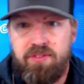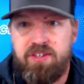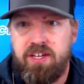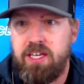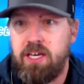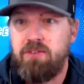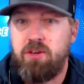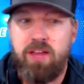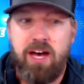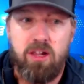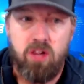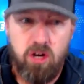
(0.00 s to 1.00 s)
to give you
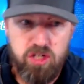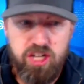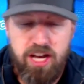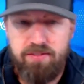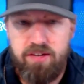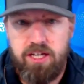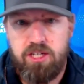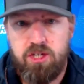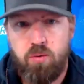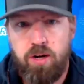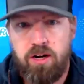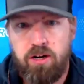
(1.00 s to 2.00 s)
that longevity to
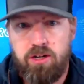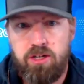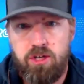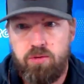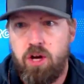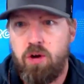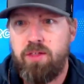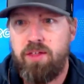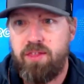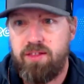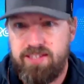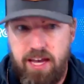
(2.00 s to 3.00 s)
where that
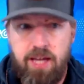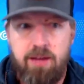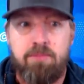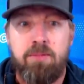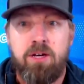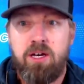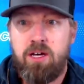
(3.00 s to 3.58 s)
the same